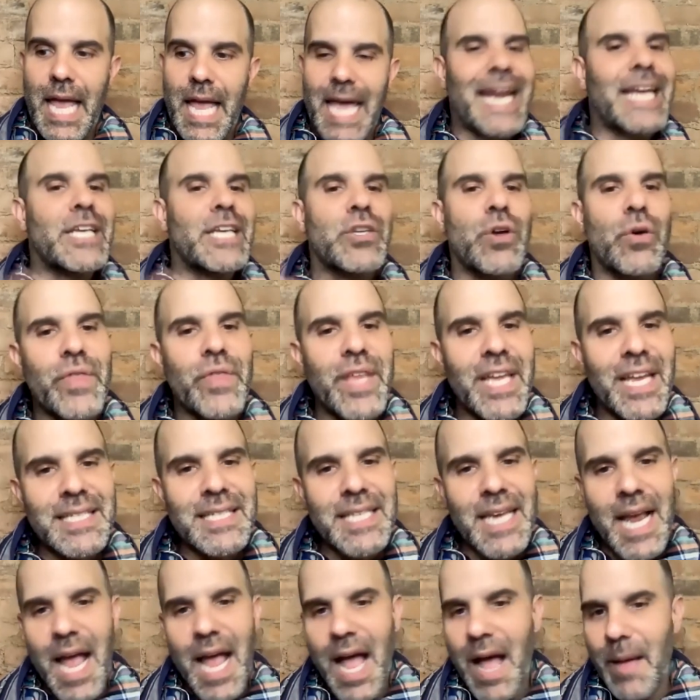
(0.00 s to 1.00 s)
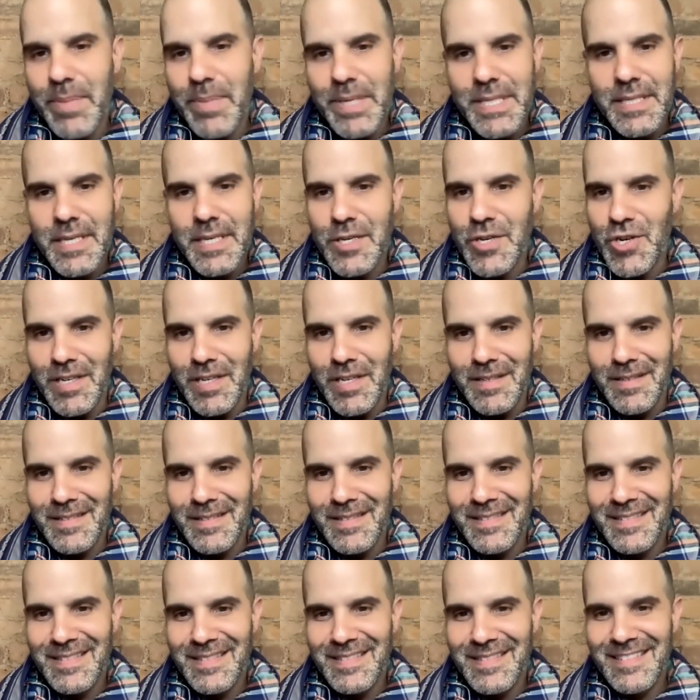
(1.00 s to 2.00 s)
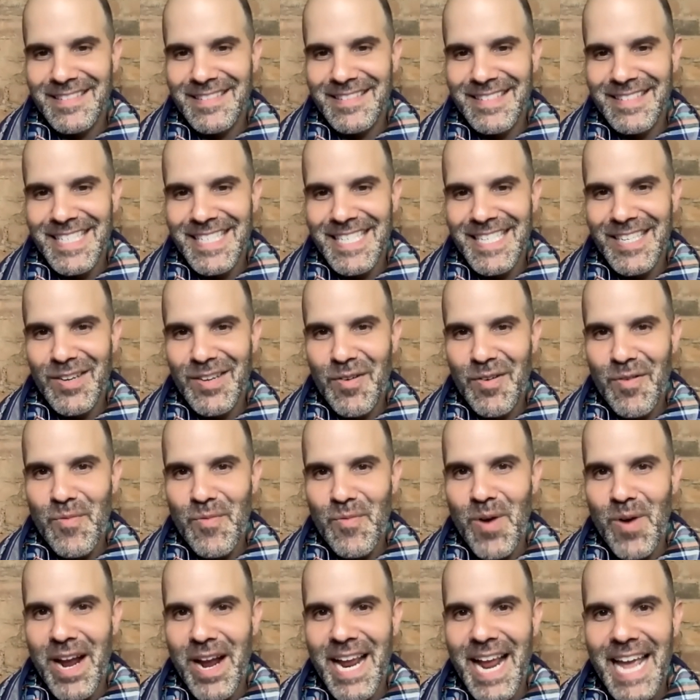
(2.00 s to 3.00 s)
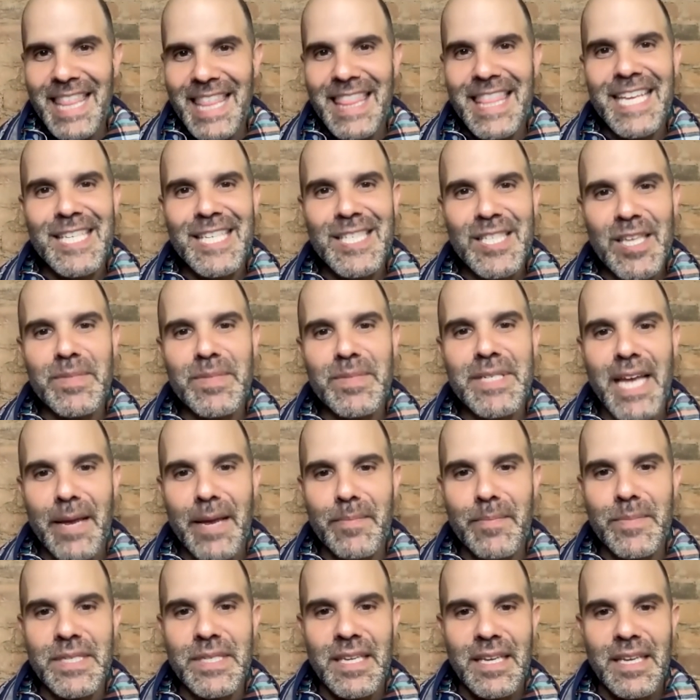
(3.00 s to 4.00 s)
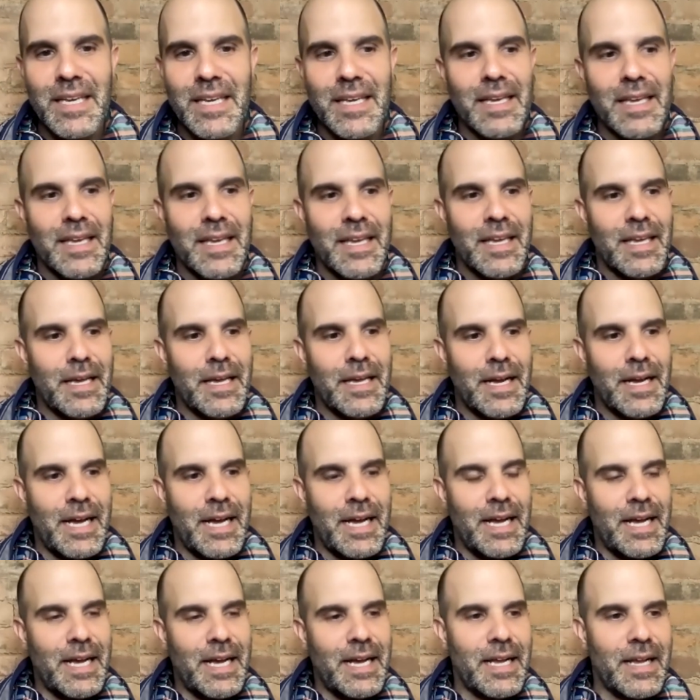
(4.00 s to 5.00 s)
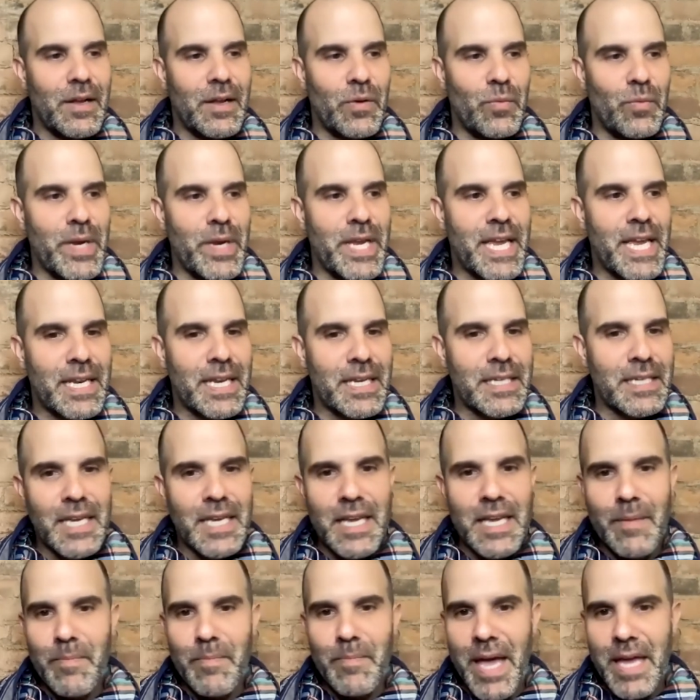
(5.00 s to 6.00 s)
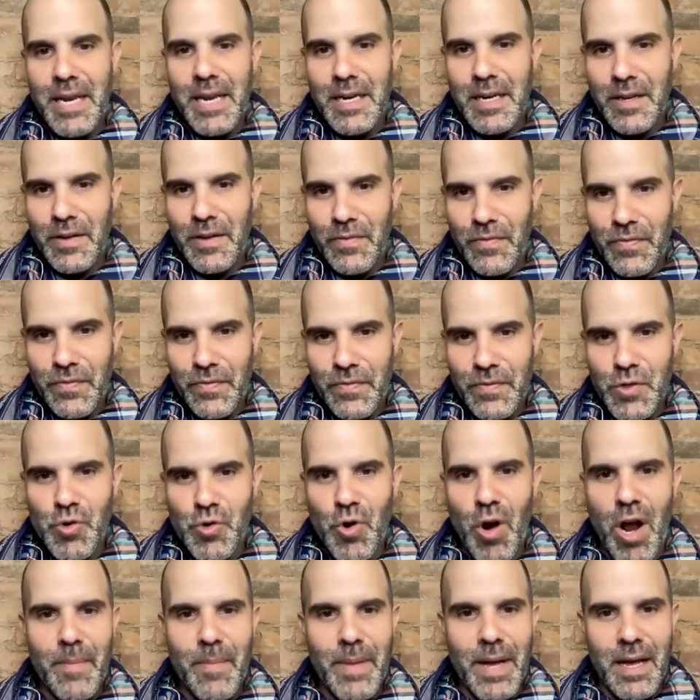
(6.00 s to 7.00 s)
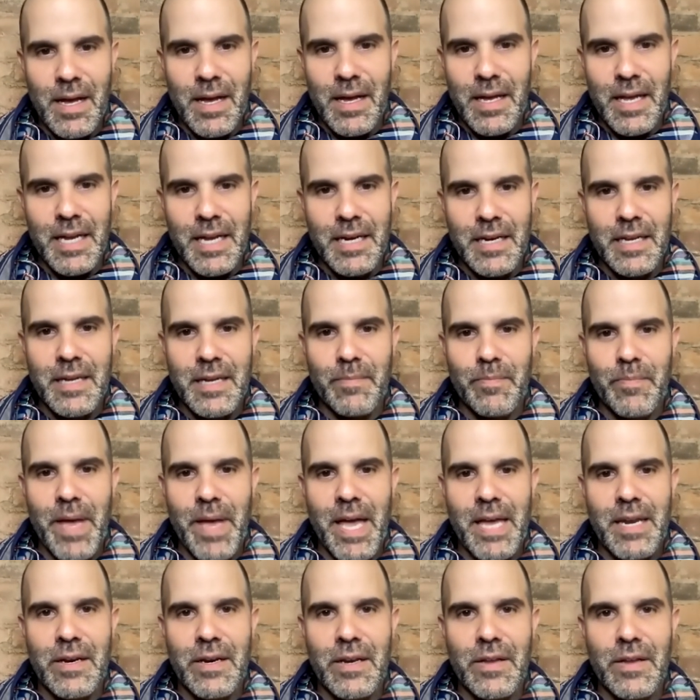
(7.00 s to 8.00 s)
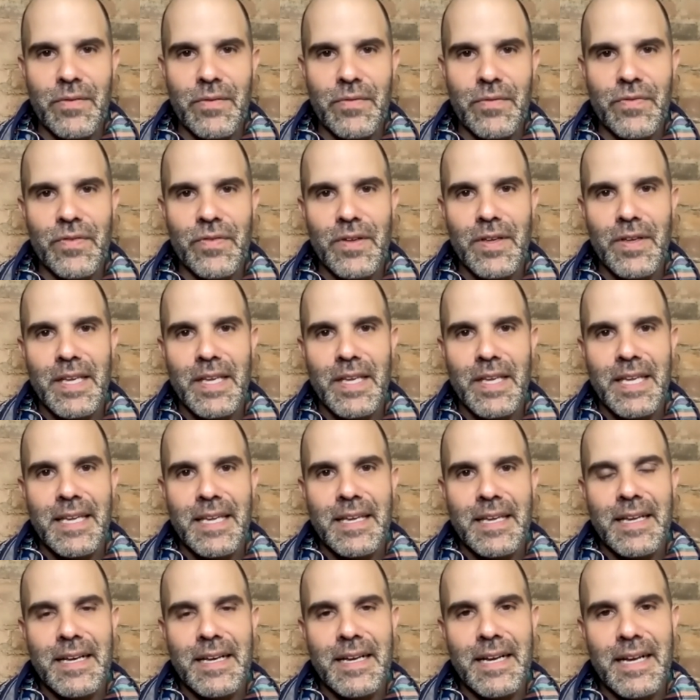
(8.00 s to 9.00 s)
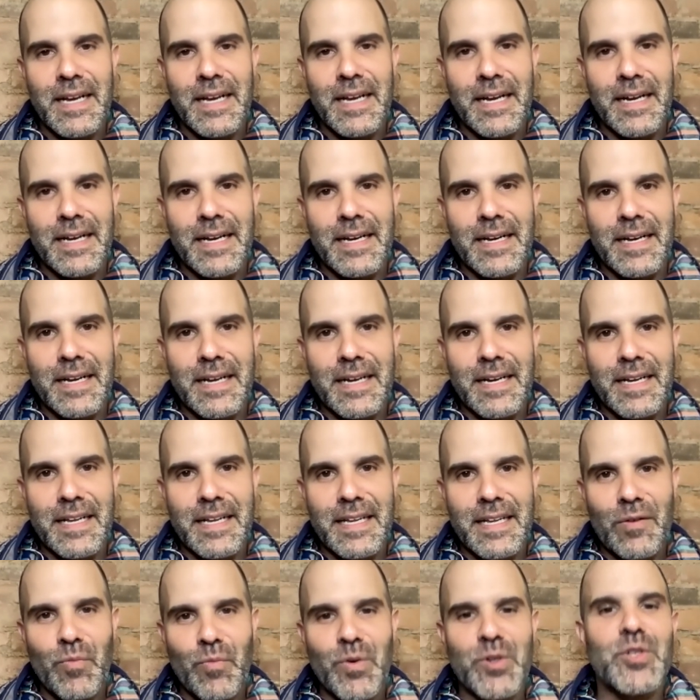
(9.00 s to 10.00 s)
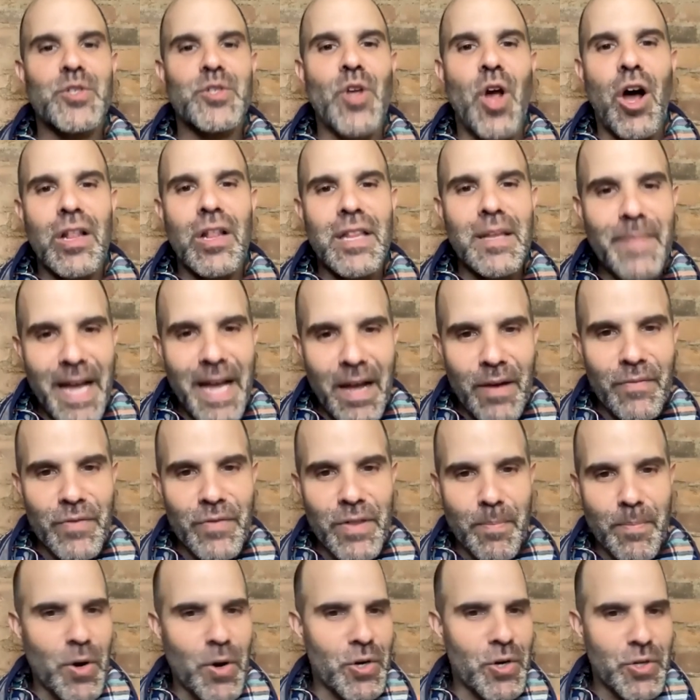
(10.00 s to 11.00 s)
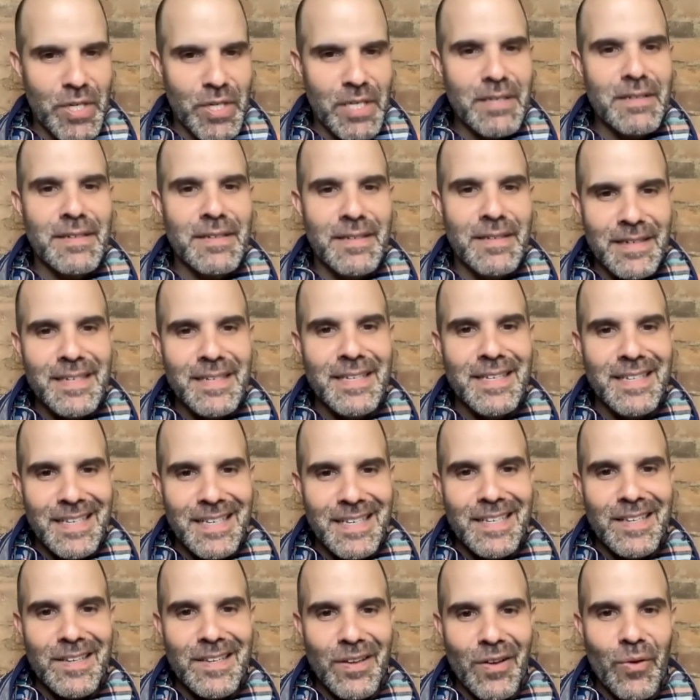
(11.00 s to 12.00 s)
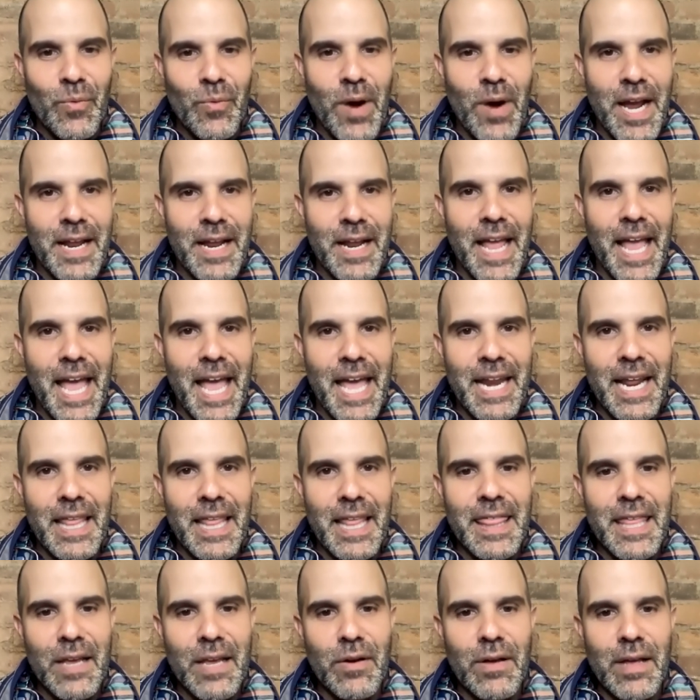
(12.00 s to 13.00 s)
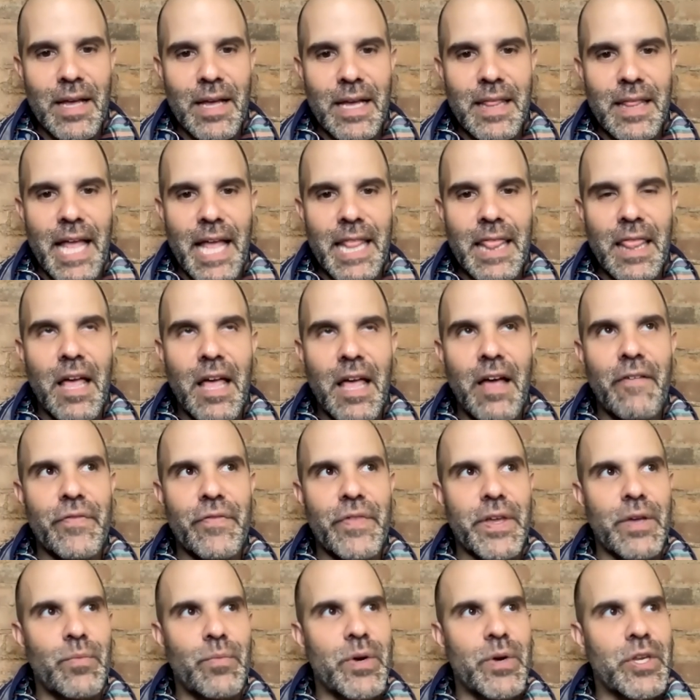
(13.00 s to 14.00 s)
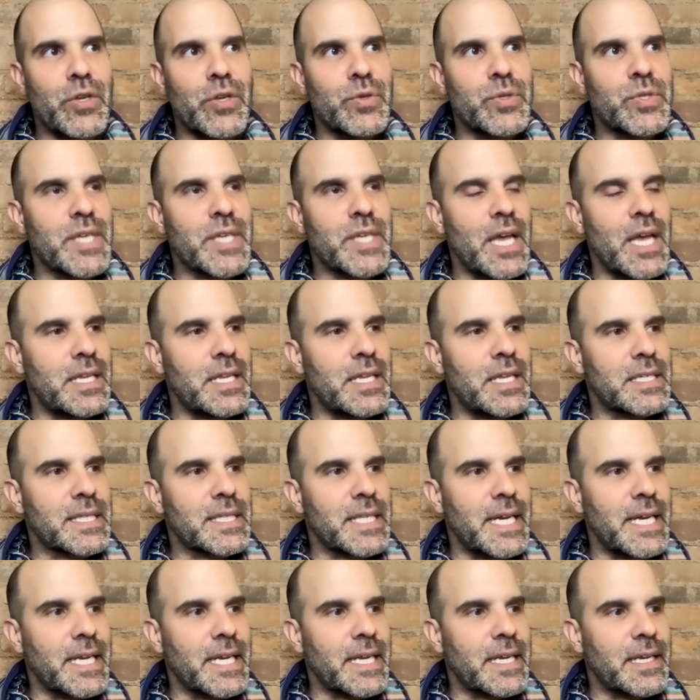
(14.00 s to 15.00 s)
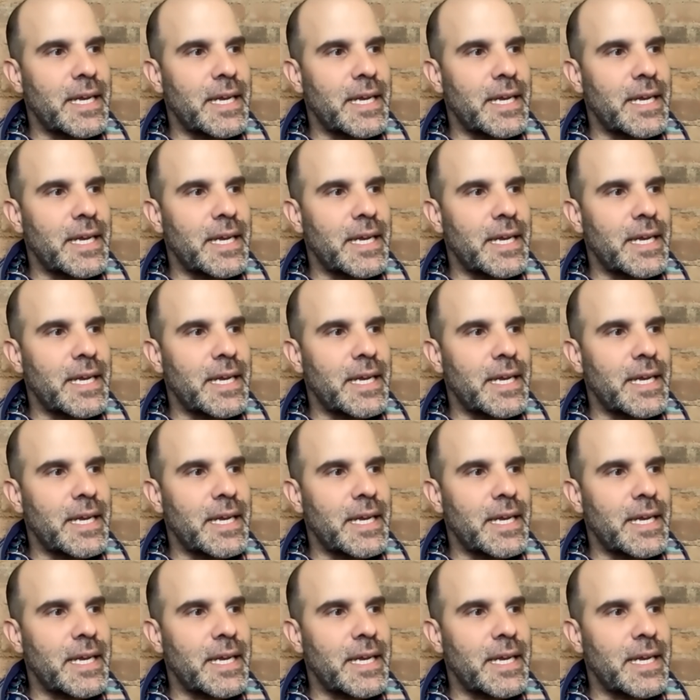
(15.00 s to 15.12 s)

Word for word: and i don't think it's a competition right i think sometimes uh, we get into competitive trauma and competitive uh, which is all about the person right and i think i, I love that what you said is like